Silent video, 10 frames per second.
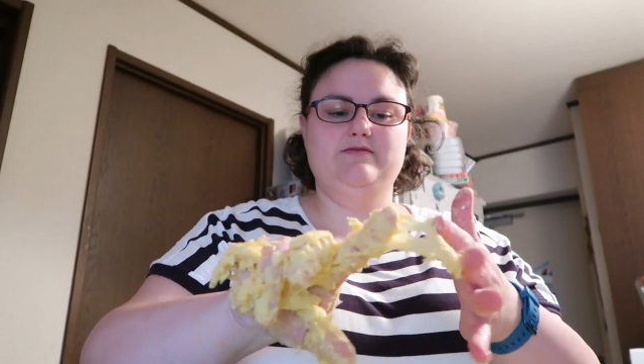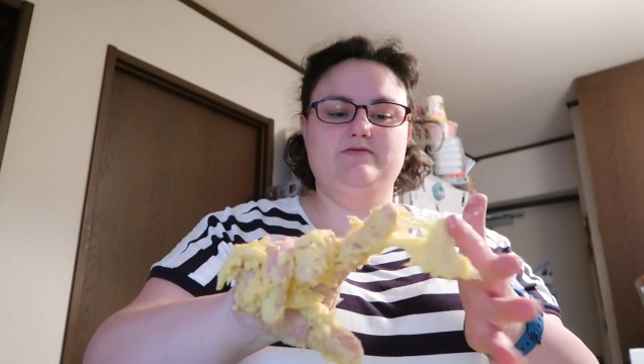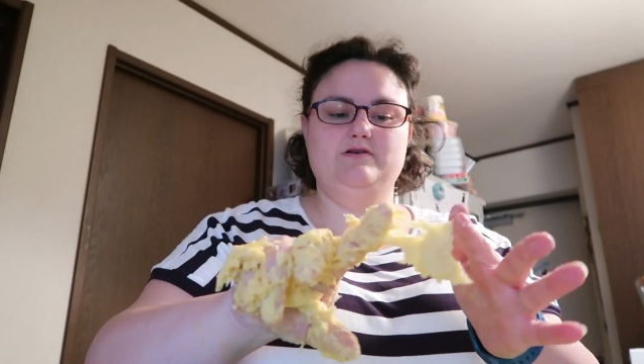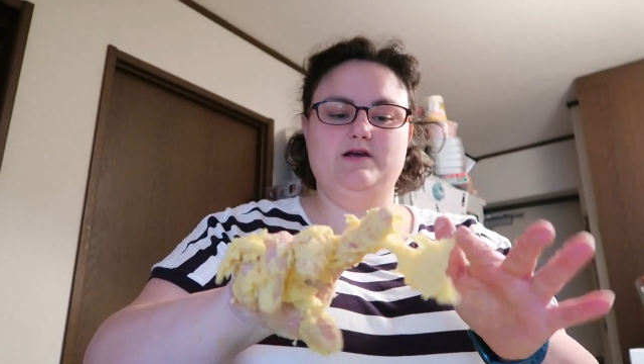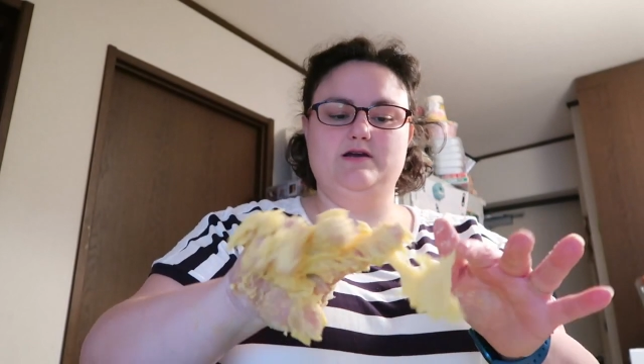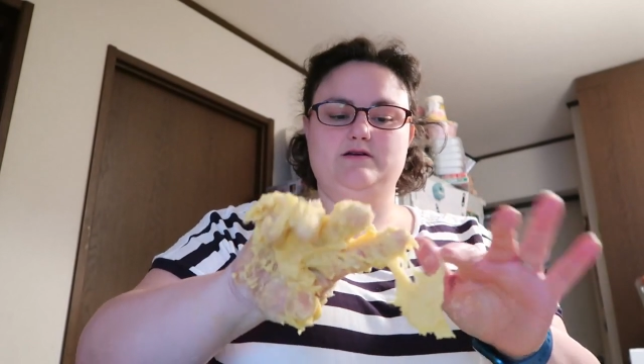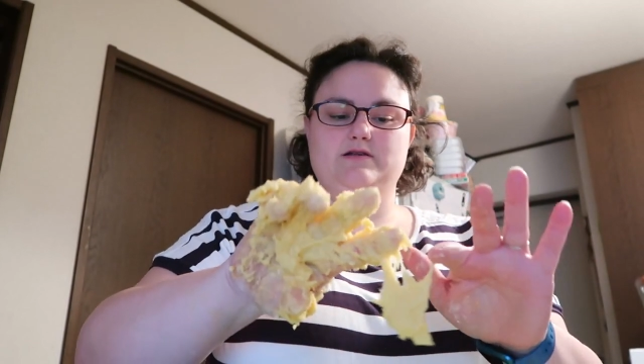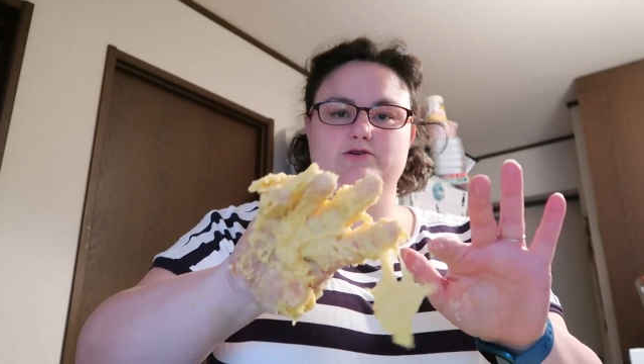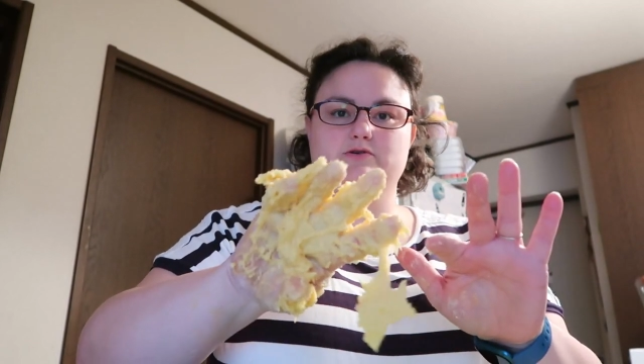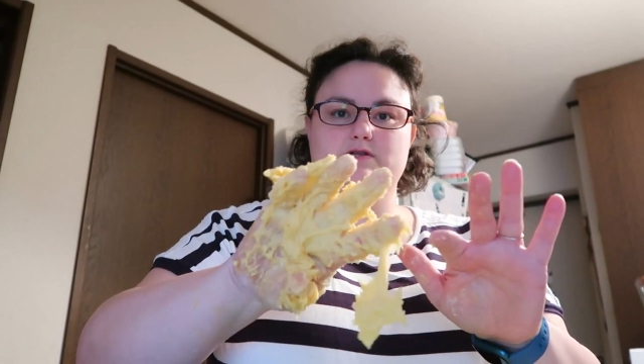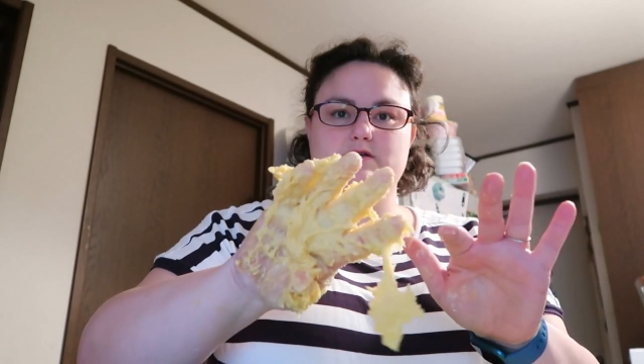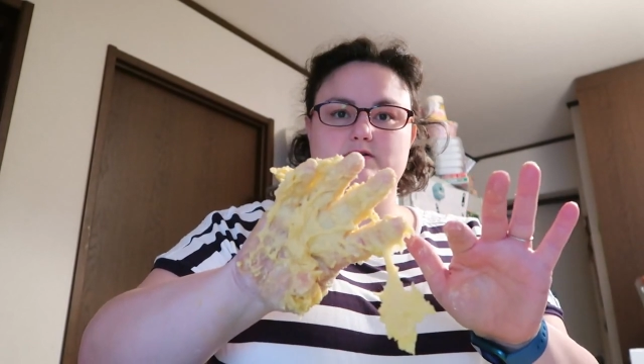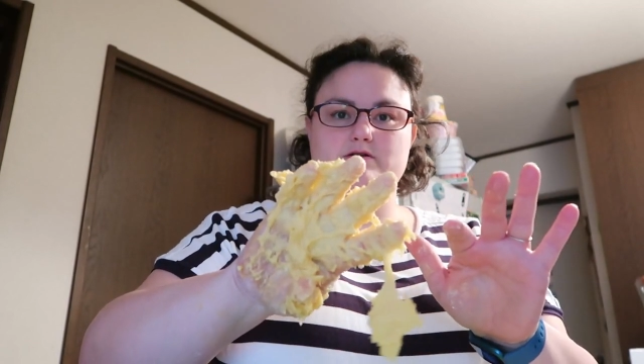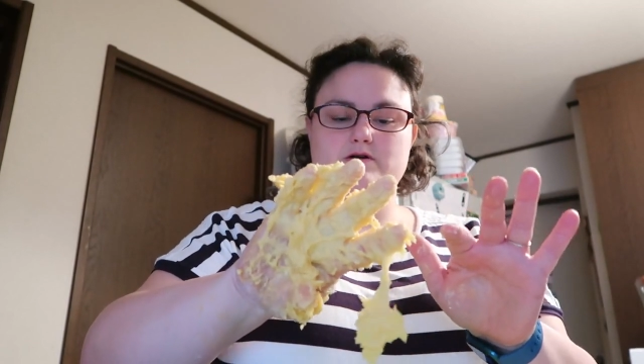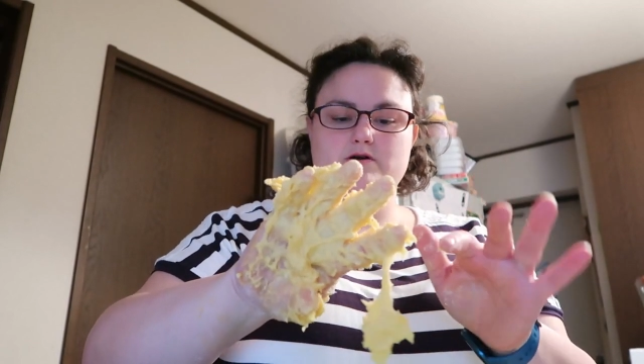have to like
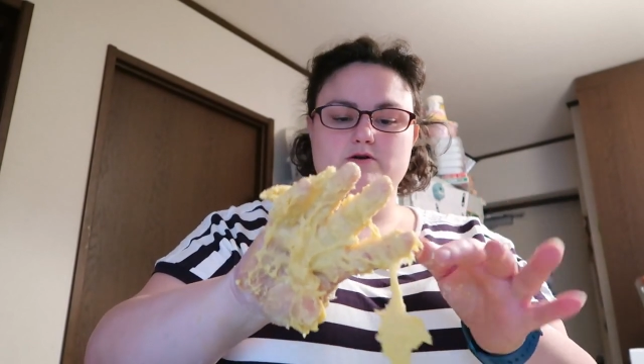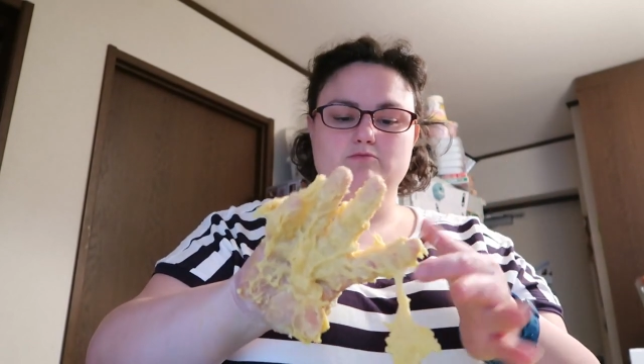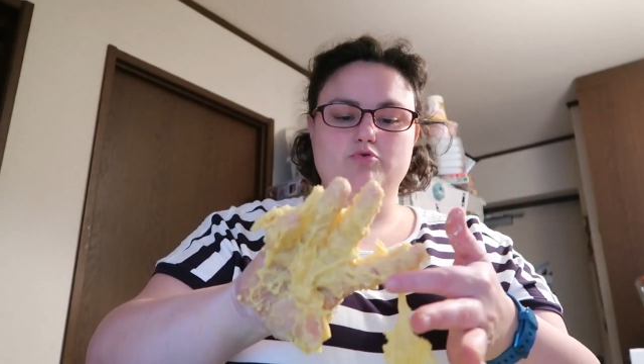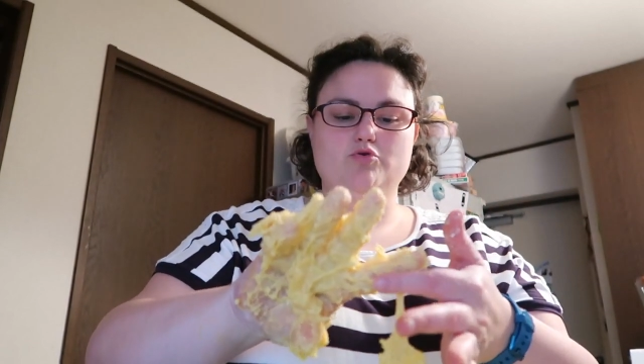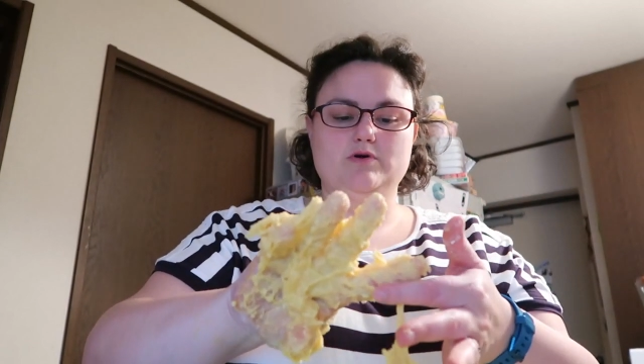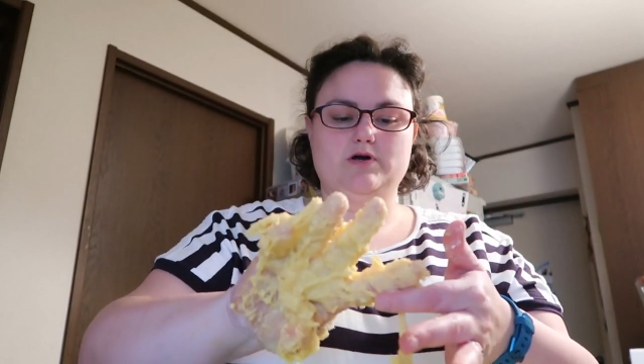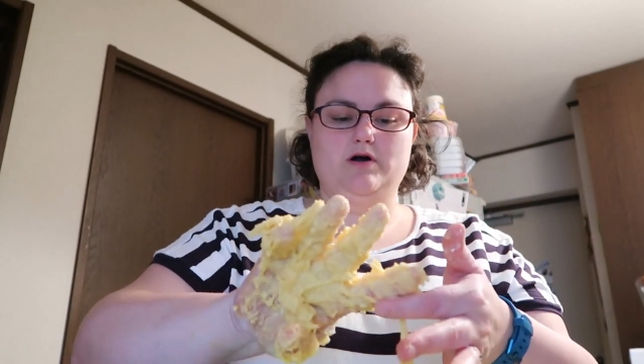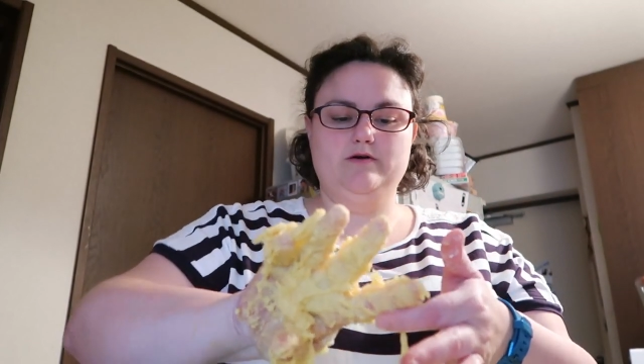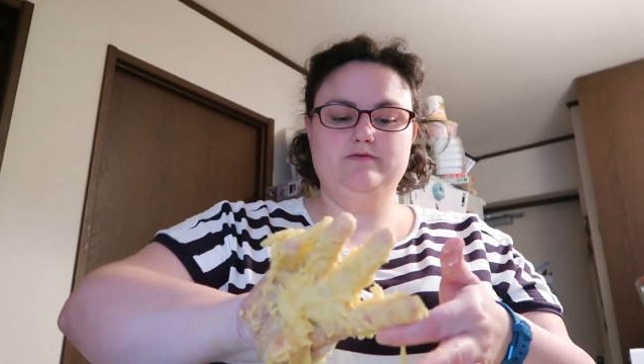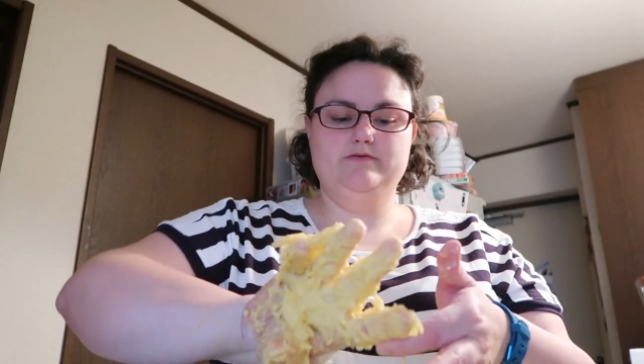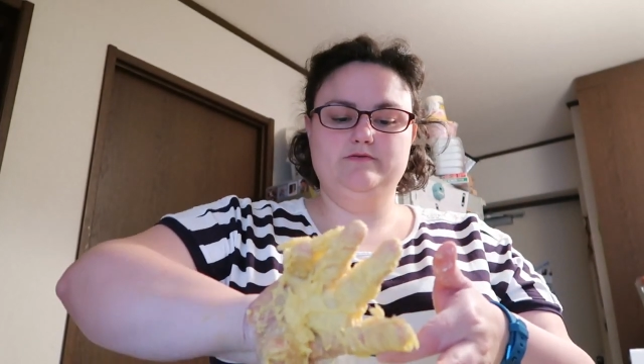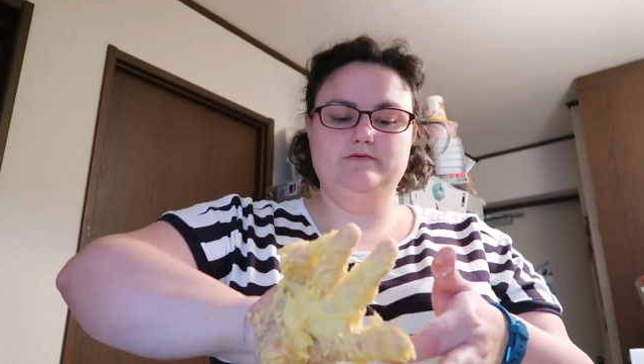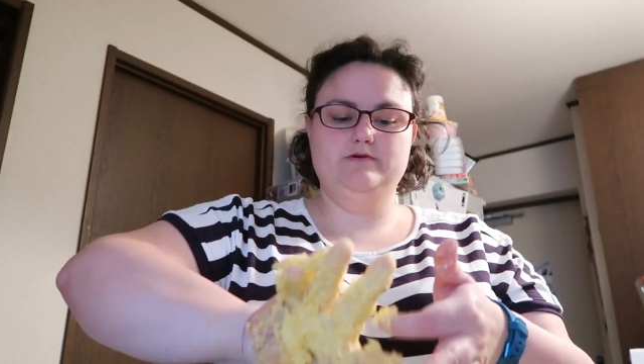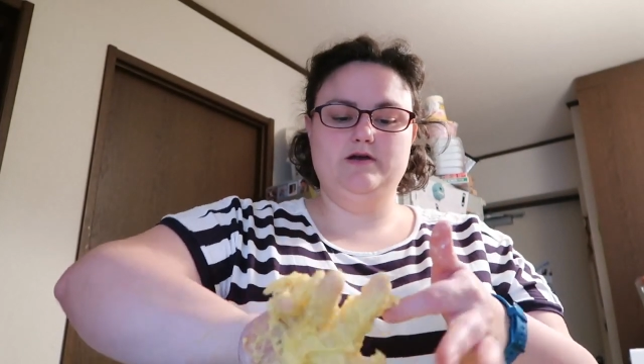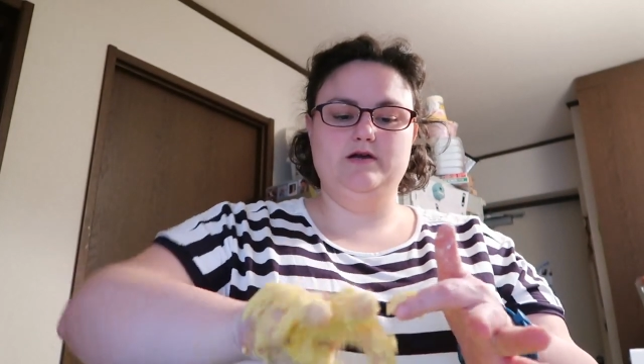literally pull it off
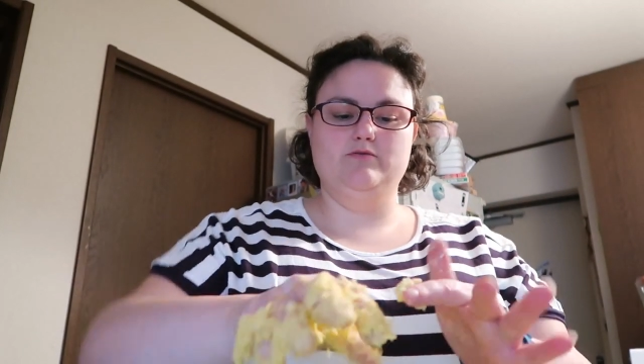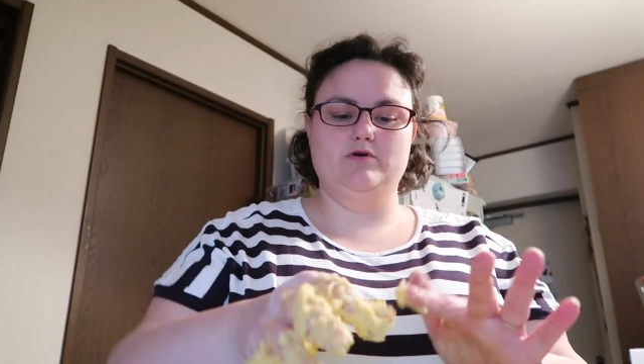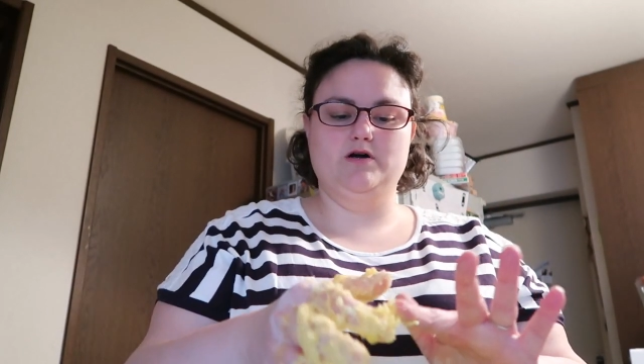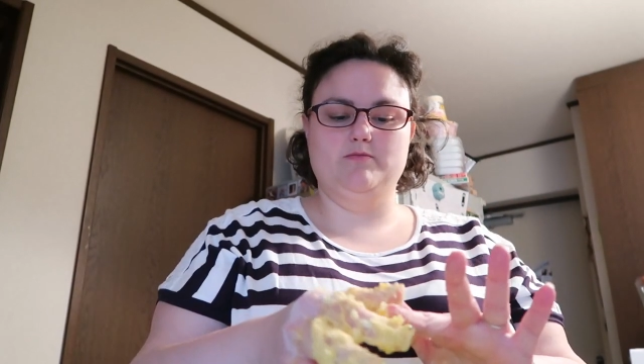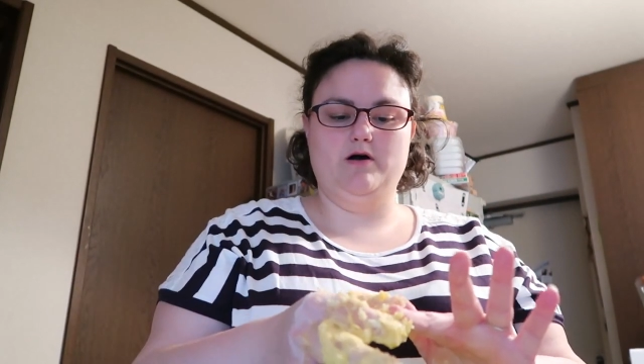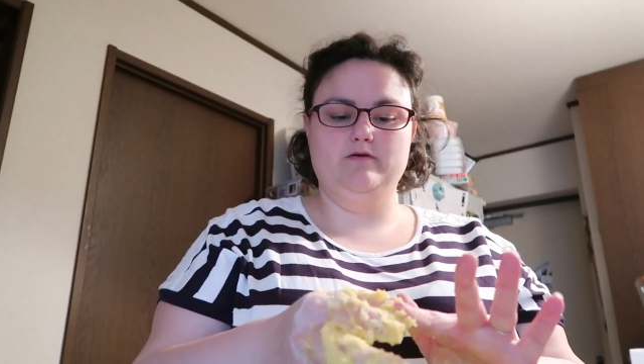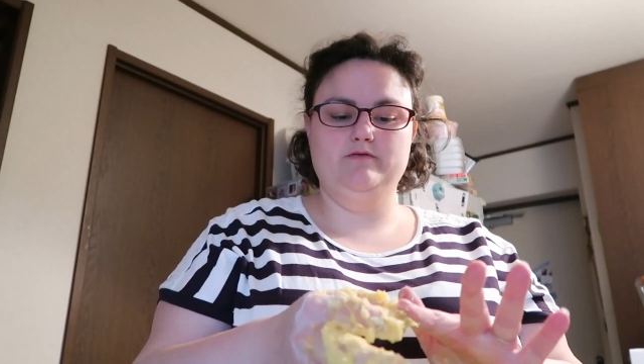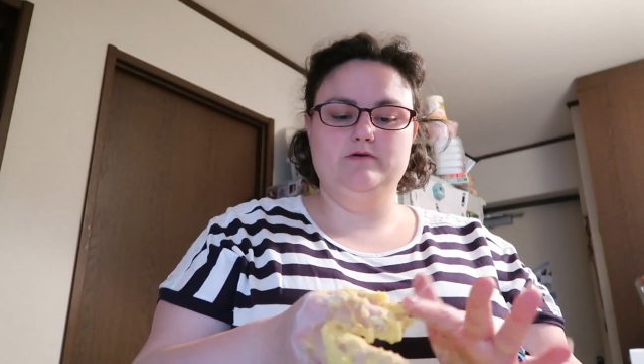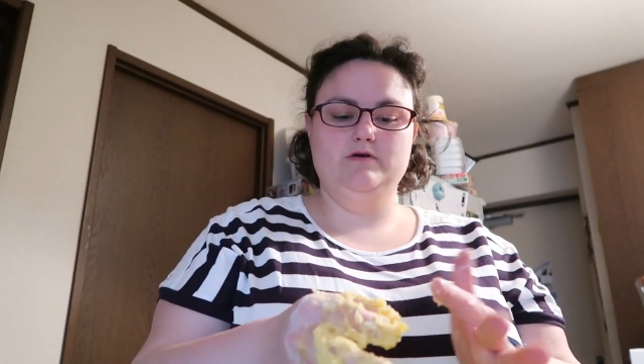and it will come off